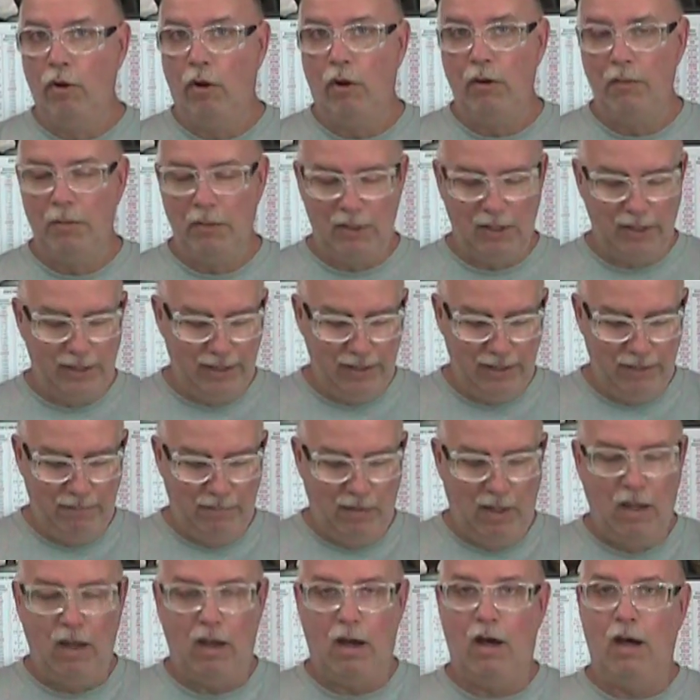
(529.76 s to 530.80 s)
normally
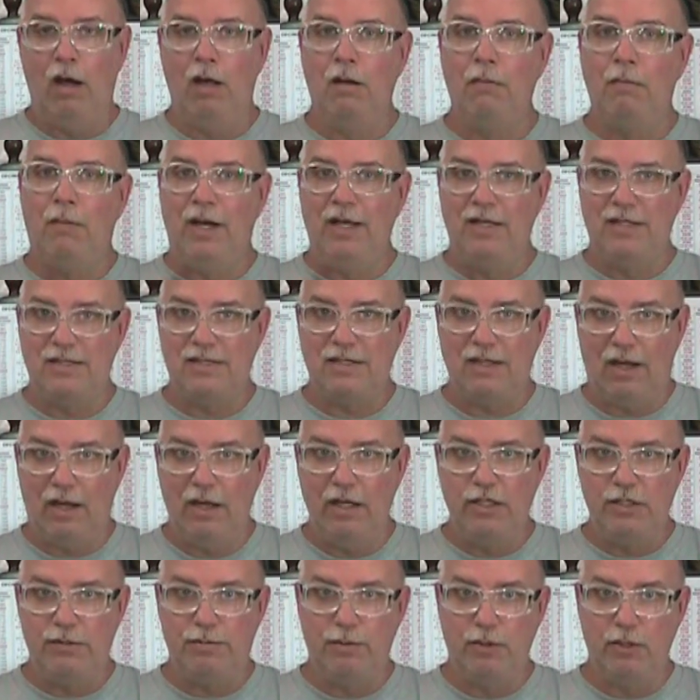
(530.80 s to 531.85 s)
on my
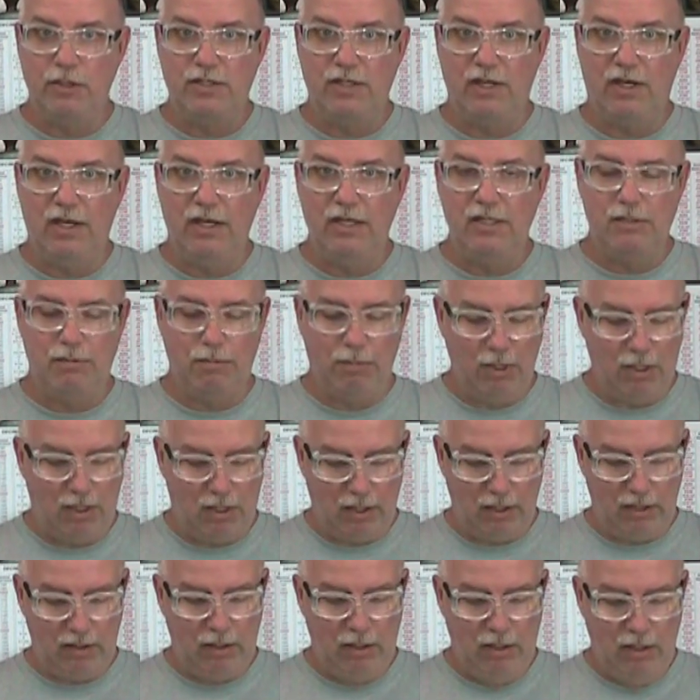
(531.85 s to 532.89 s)
size per size
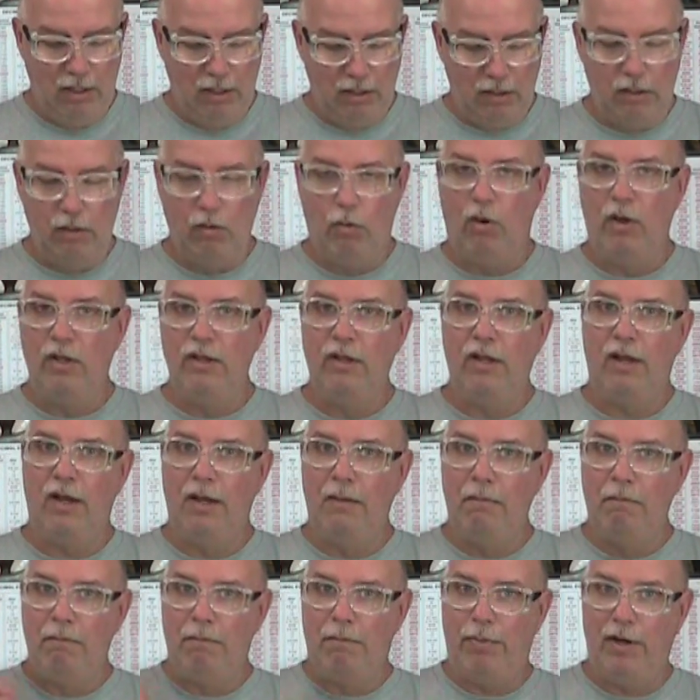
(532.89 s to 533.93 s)
block the one that
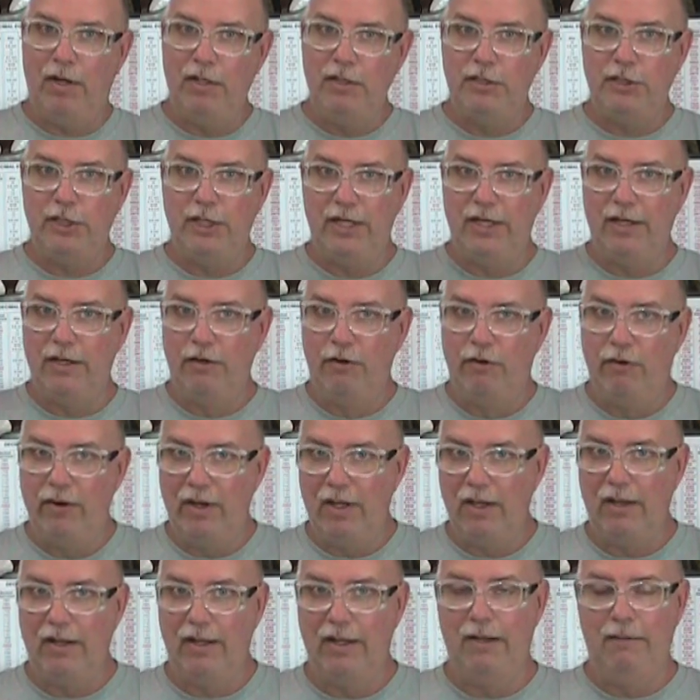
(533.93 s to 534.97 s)
I'm punching and
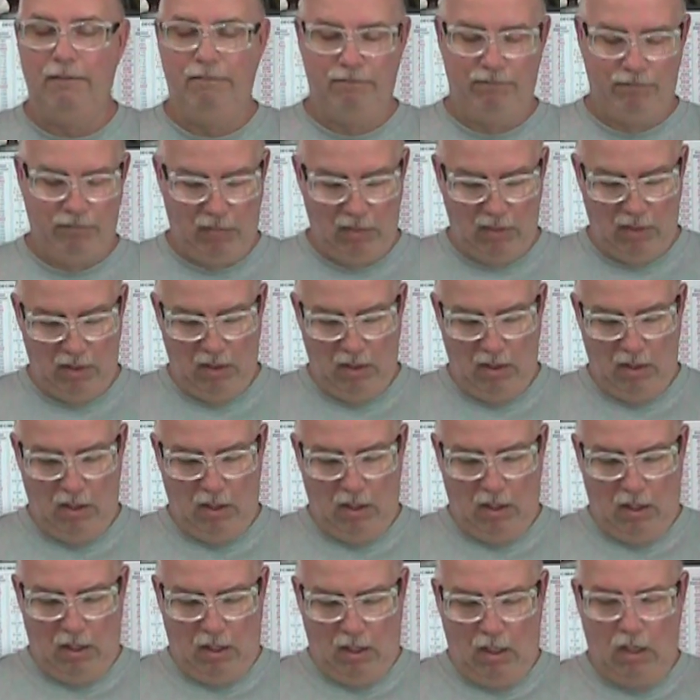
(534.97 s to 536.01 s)
drilling,
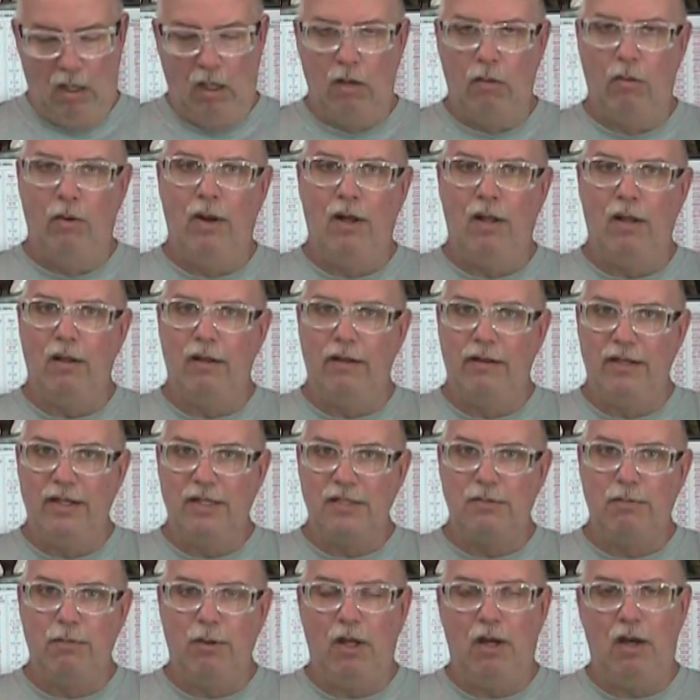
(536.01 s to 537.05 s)
well,
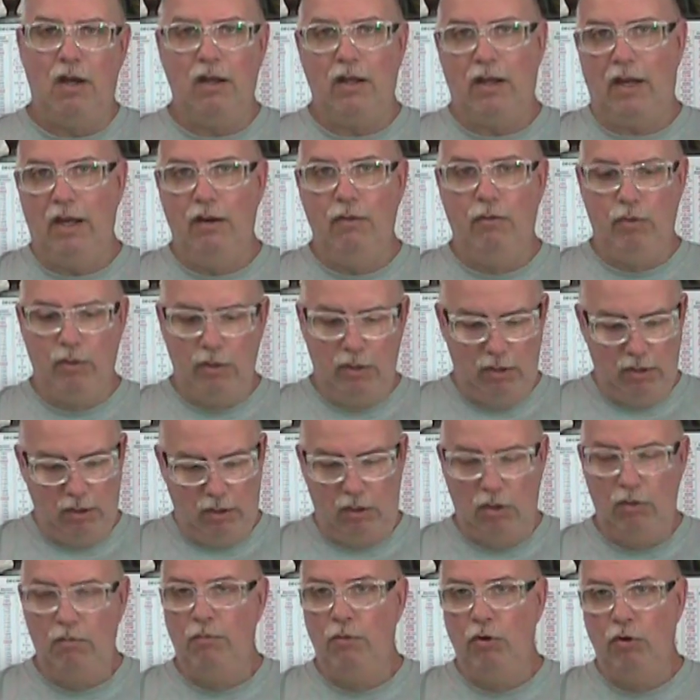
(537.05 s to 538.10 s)
this block I
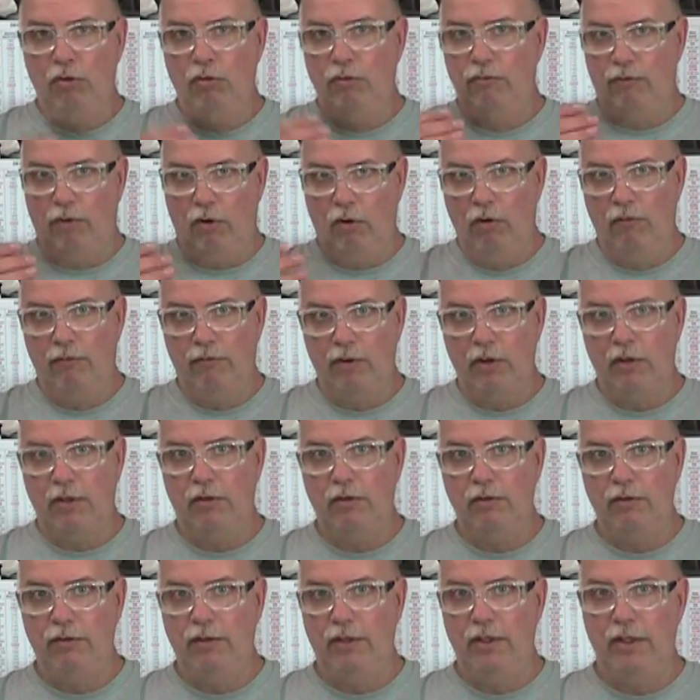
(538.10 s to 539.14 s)
would move over
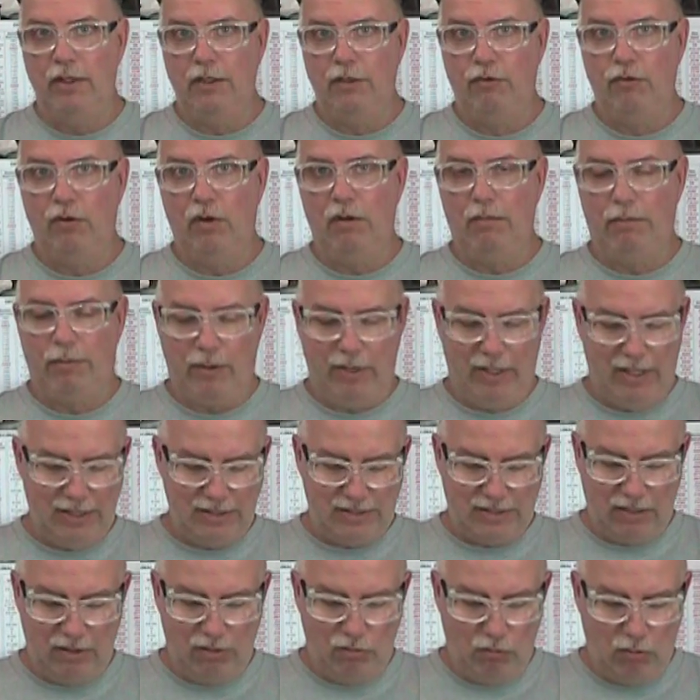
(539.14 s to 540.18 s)
to the drill
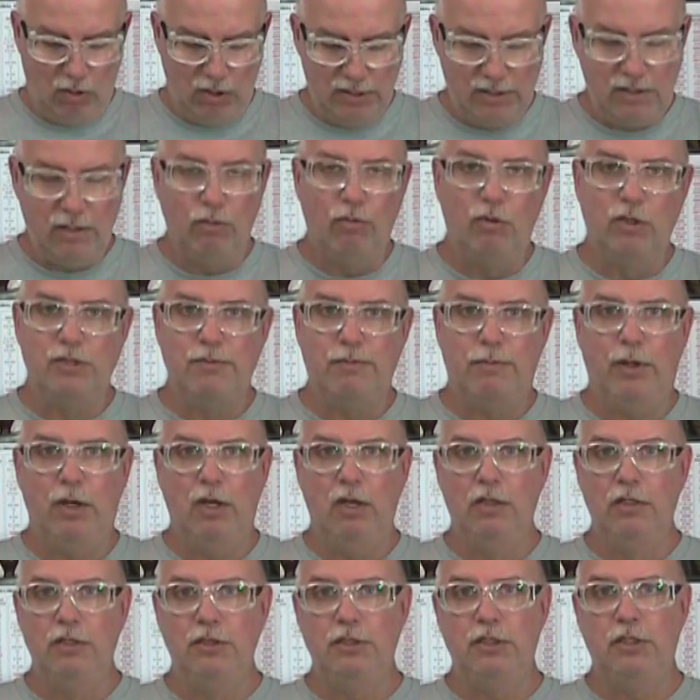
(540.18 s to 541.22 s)
press and once it was
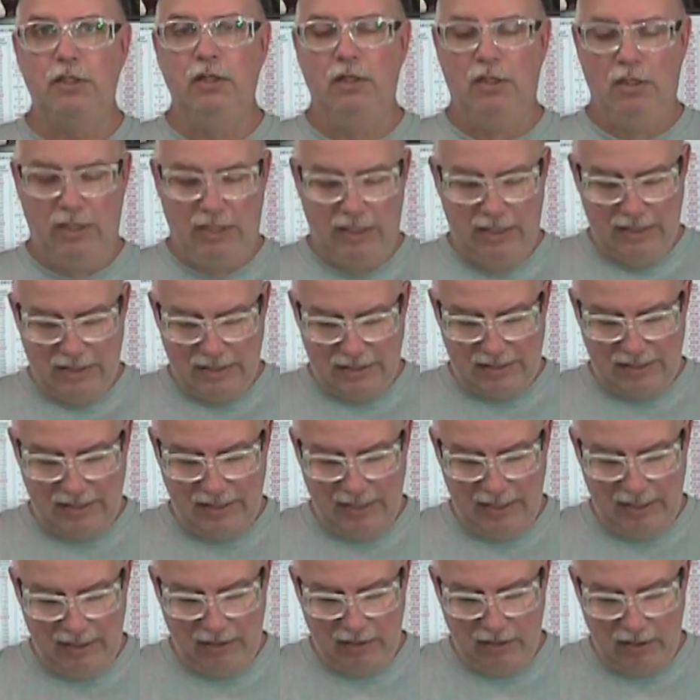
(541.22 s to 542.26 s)
punched,
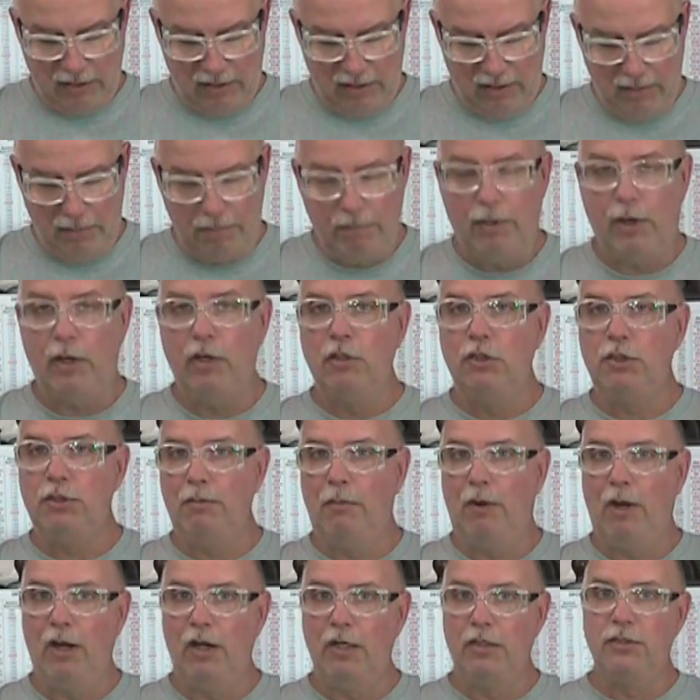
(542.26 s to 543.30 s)
seeing that the punch
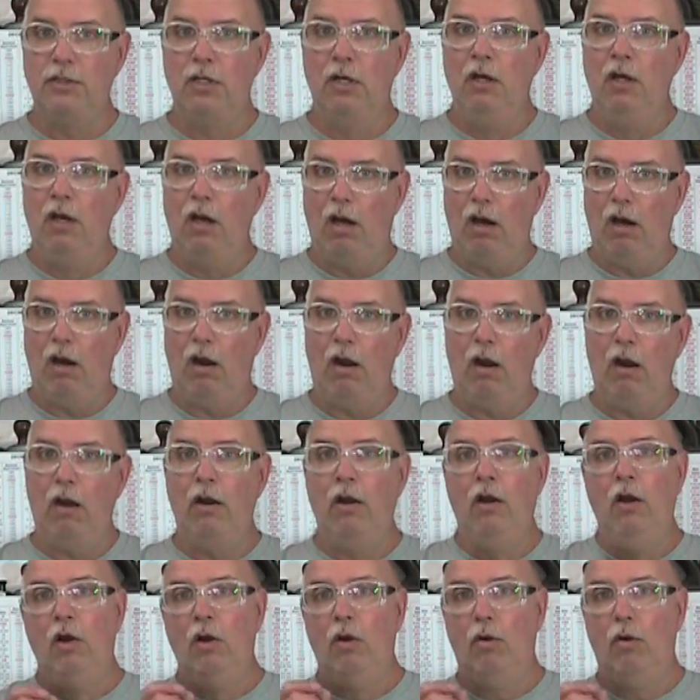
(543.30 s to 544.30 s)
marks are